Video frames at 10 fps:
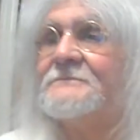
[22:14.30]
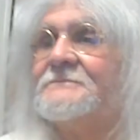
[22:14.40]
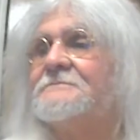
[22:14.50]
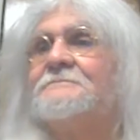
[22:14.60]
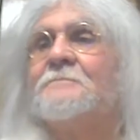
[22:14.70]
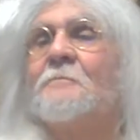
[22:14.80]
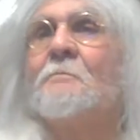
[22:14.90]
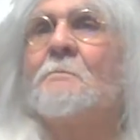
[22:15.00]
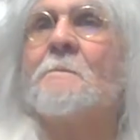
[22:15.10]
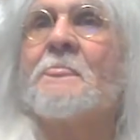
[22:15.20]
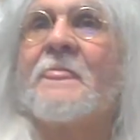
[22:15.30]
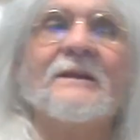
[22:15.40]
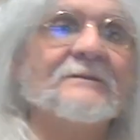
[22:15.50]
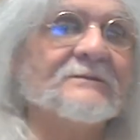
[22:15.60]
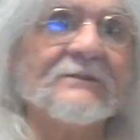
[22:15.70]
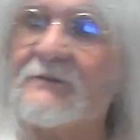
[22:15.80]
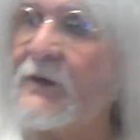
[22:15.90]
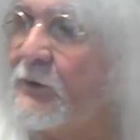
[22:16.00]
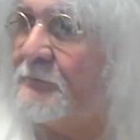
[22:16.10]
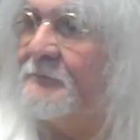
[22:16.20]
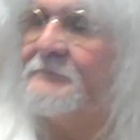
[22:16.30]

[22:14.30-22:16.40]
You need to be popped in the head. So, oh.